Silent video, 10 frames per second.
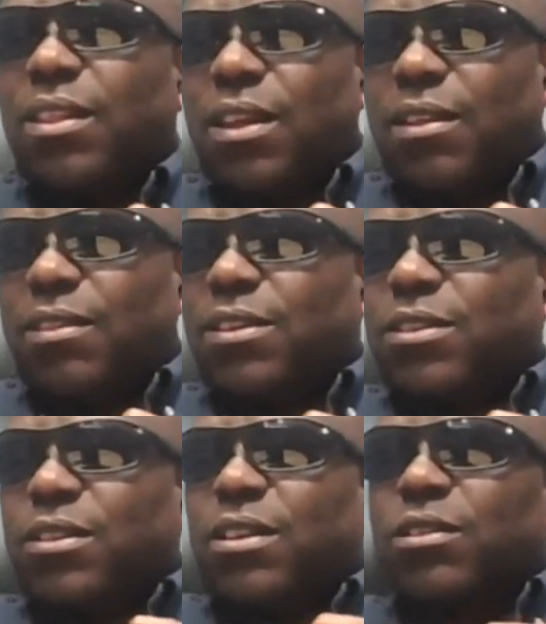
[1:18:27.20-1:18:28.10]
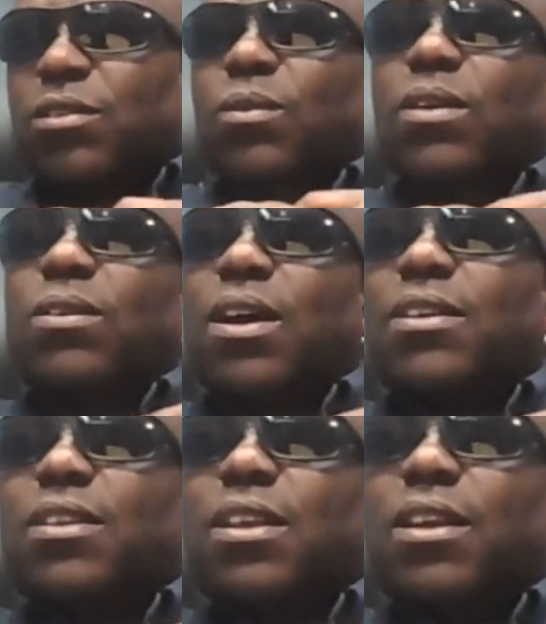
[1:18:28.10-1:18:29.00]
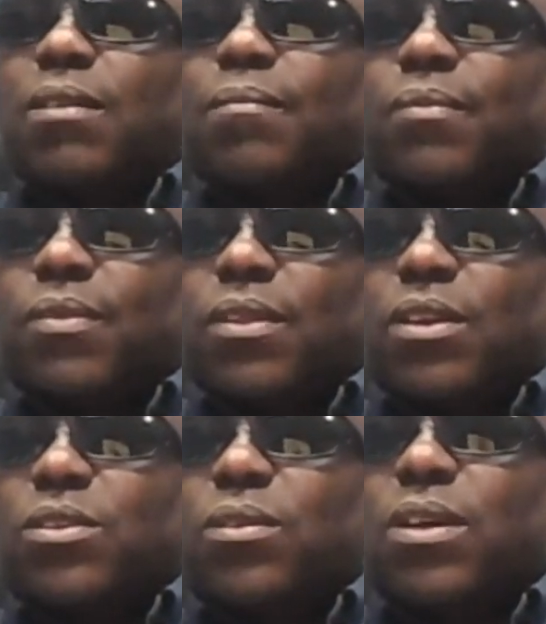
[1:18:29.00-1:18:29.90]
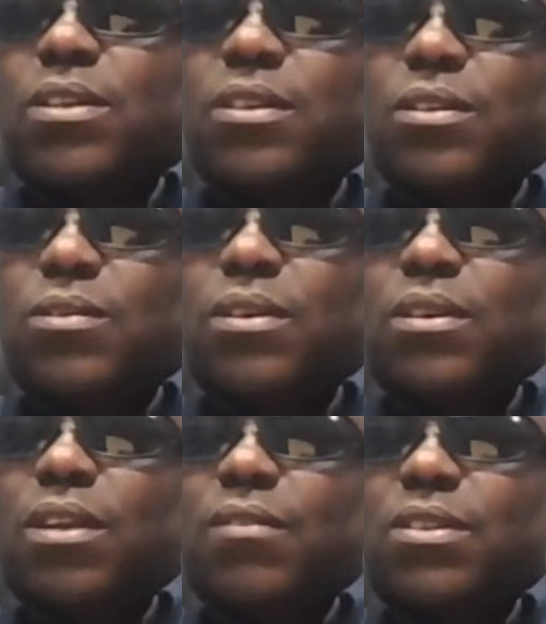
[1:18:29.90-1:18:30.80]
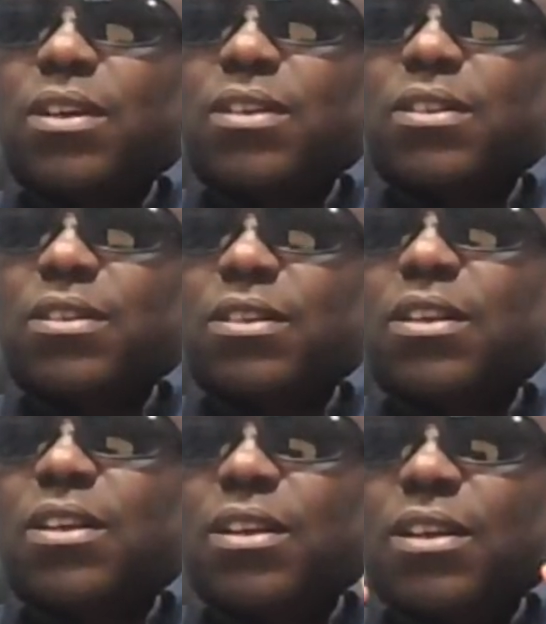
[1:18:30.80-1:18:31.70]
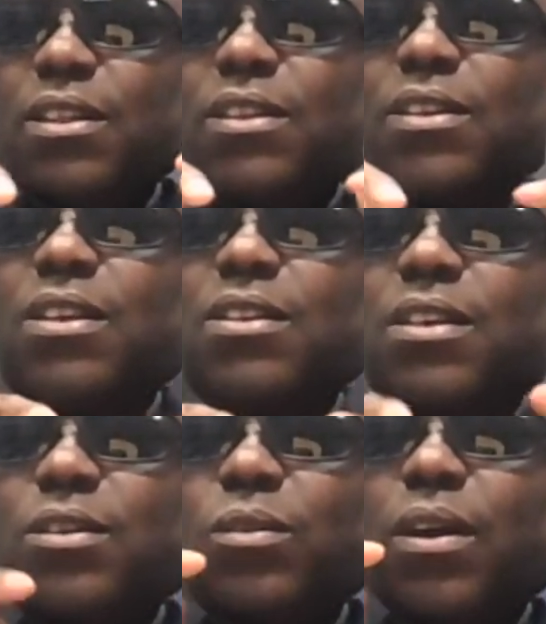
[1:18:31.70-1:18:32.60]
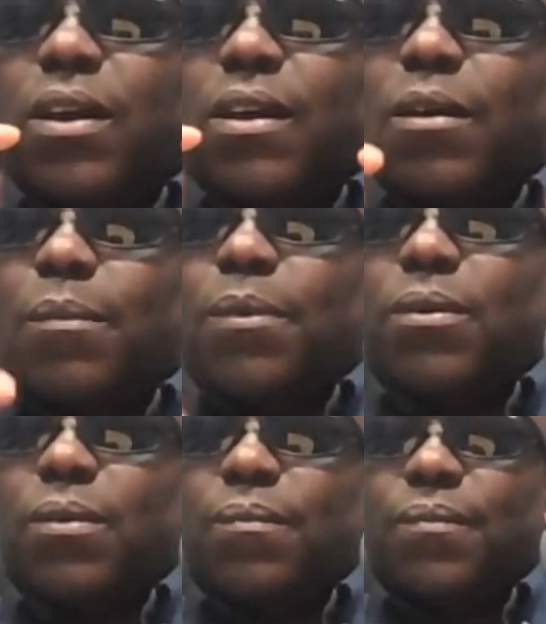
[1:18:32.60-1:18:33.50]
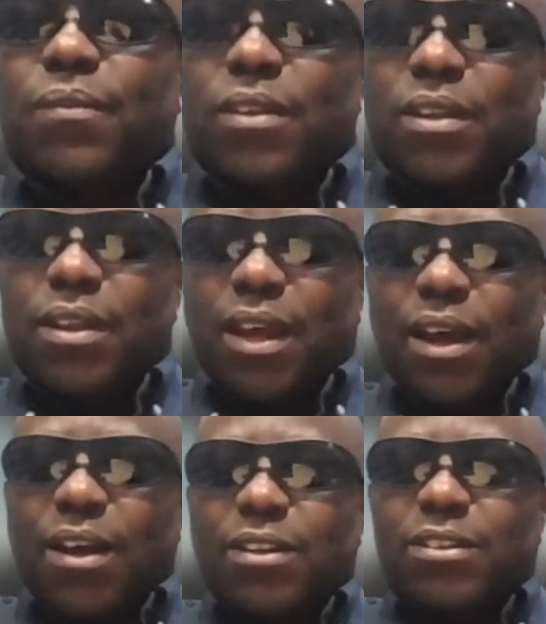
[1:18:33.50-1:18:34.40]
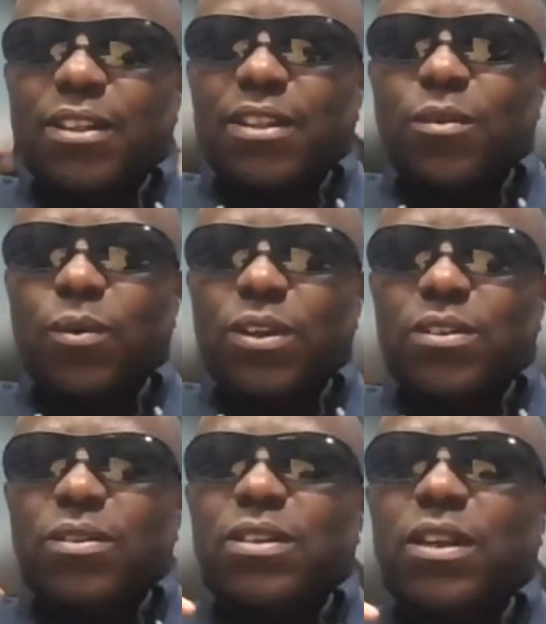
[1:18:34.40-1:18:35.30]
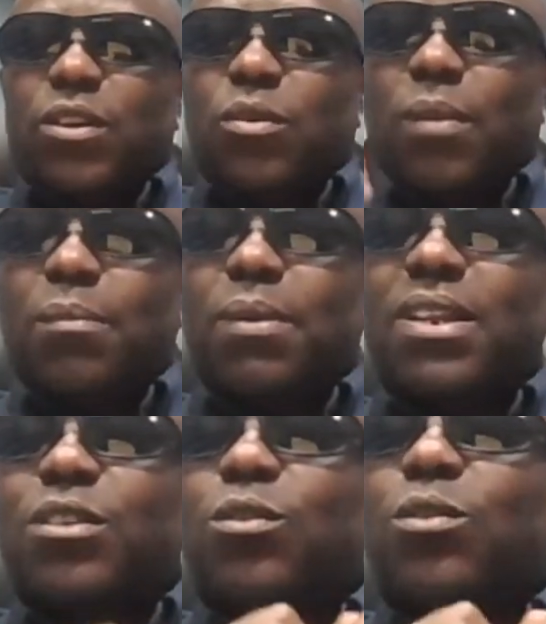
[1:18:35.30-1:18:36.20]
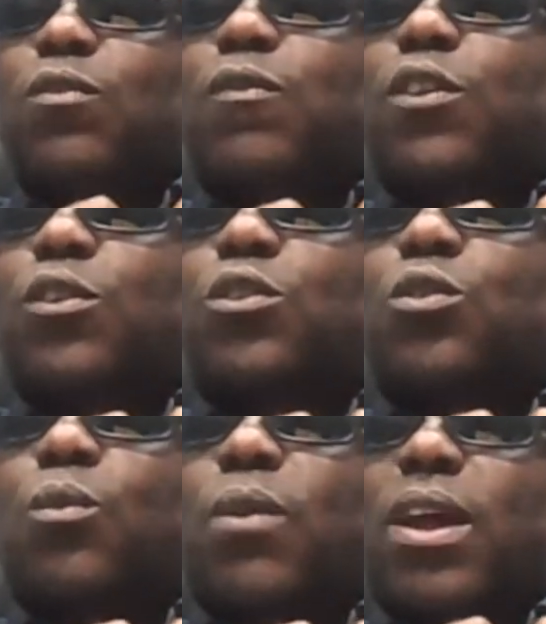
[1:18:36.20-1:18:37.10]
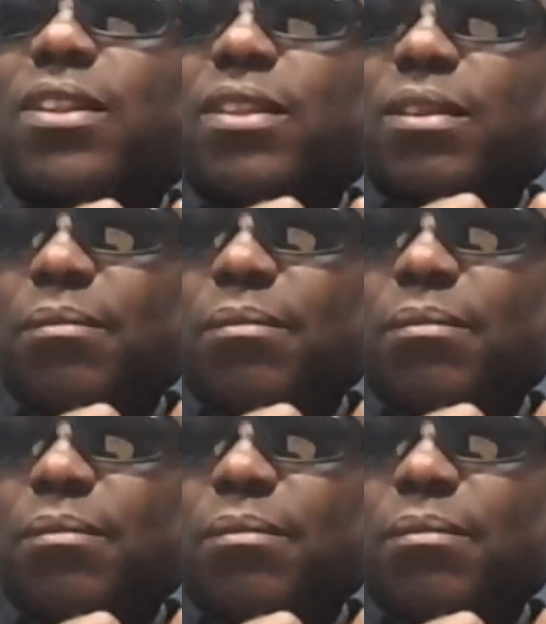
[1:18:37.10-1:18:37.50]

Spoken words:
These things we are not asking so that you can give us the answers. These things are to help you answer the questions in your mind, but it's good for you to write them.